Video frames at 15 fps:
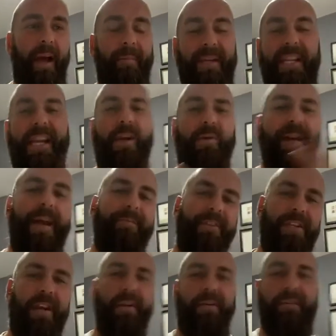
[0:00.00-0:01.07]
I mean, yield and
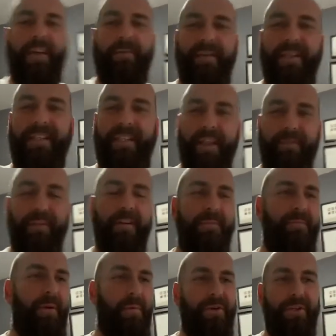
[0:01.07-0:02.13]
return on investment is
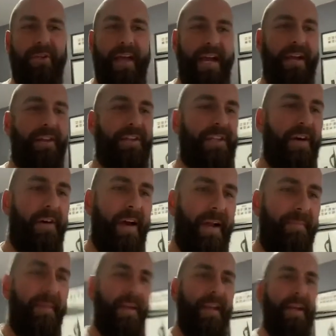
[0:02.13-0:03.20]
different, but we'll do that another
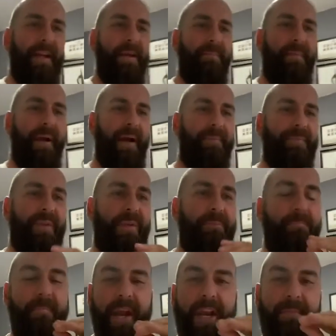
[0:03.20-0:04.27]
time. But
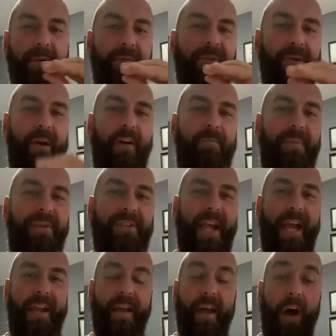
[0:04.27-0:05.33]
minimum
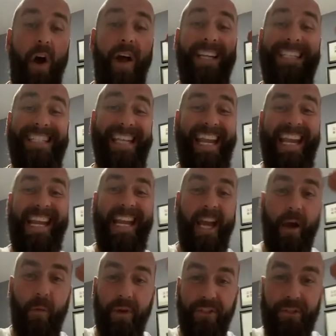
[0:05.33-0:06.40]
12%. Ideally,
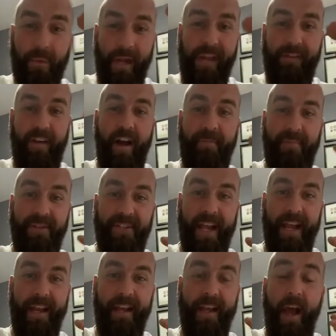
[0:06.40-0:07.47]
I want
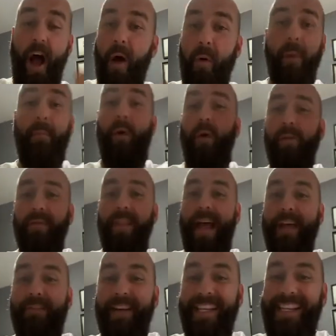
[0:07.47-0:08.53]
25%. I want more than
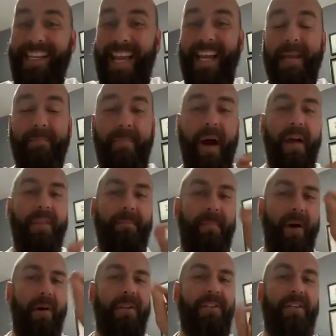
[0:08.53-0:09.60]
that if I can get it, but the
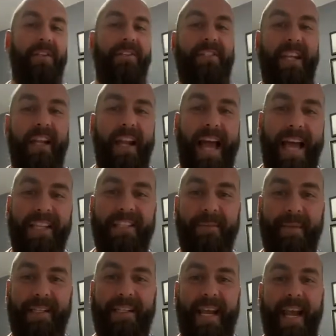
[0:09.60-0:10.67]
box still has to
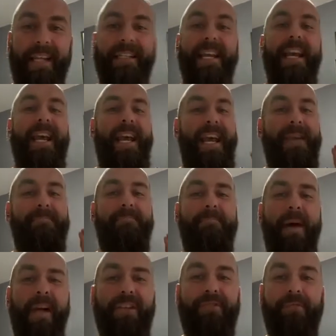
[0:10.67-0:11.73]
be ticked. It
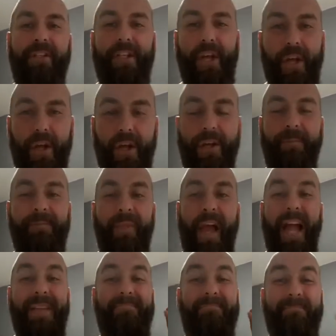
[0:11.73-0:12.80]
must return
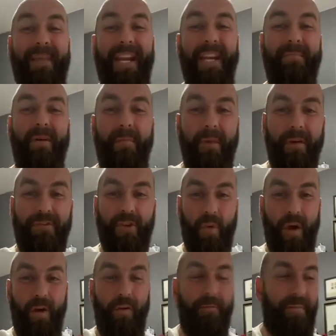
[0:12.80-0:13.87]
a minimum of
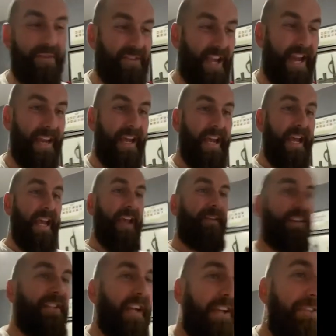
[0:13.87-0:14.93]
12%. If
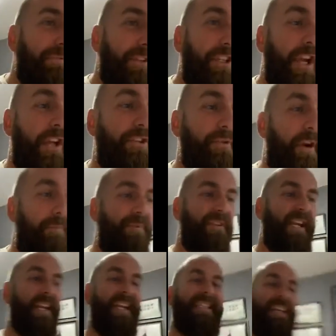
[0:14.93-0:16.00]
it doesn't return
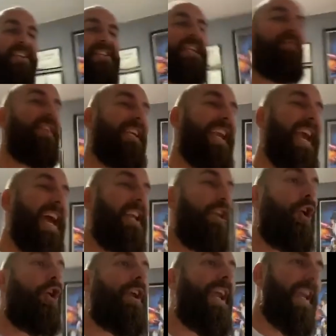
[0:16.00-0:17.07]
12%, it doesn't even get a
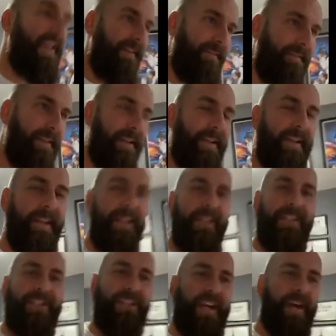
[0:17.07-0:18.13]
look in.
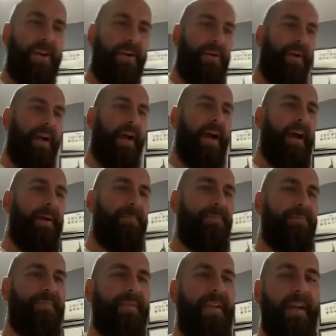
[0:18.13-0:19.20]
So,
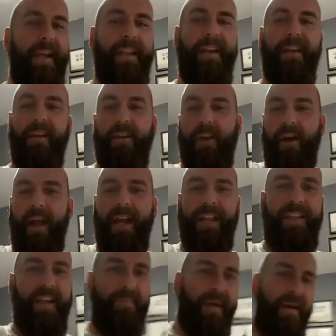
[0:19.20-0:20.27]
um, and then look,
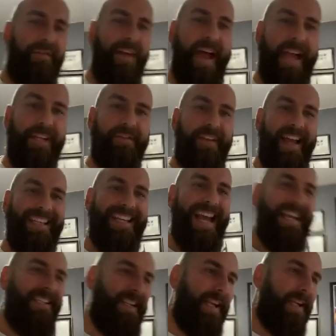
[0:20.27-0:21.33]
anything above that is
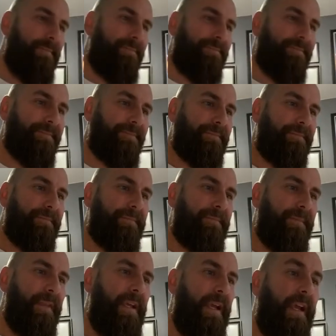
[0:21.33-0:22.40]
fantastic.
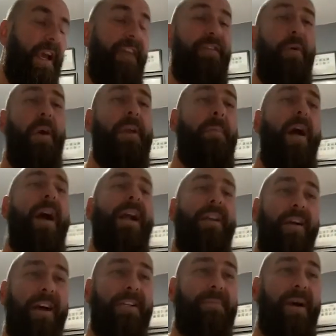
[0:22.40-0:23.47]
If you're one of my
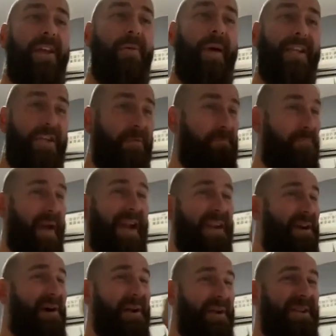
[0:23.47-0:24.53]
clients, by the way, you better
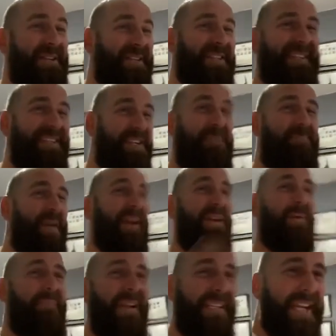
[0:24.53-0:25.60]
not you better
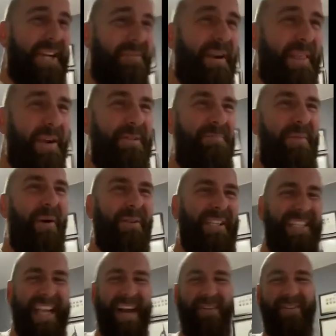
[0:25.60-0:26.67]
not miss any one of those
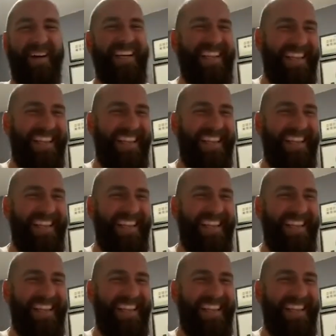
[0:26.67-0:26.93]
boxes out.